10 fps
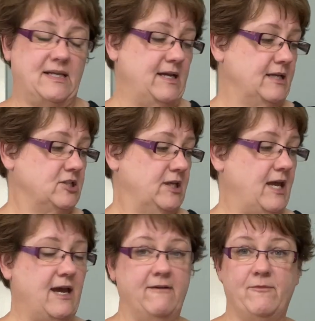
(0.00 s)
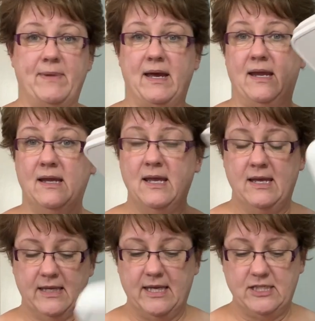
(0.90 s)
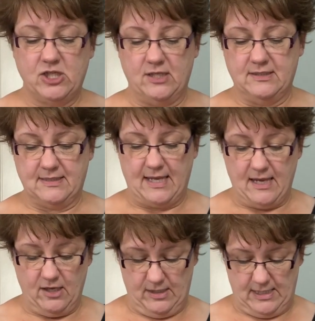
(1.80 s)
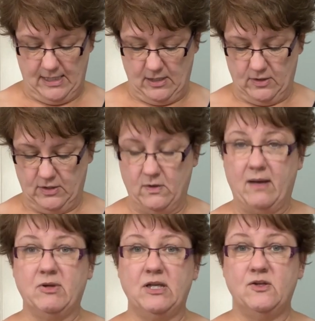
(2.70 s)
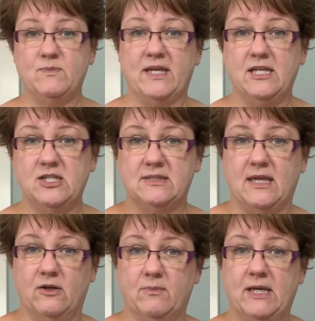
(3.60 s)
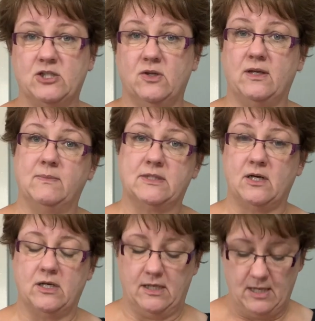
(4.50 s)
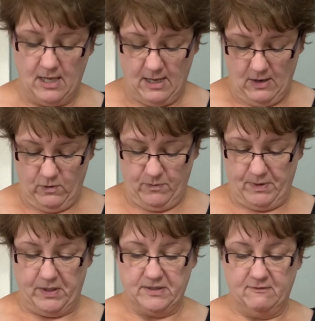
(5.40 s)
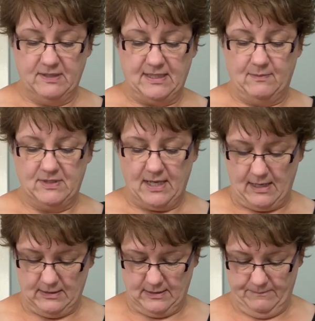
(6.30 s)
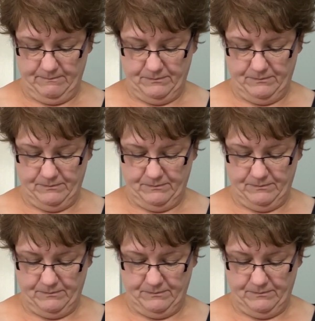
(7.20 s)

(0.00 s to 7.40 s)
And I actually have my kitchen scale in here. So I'm gonna use my kitchen scale to make sure that I'm starting with balls of the same size.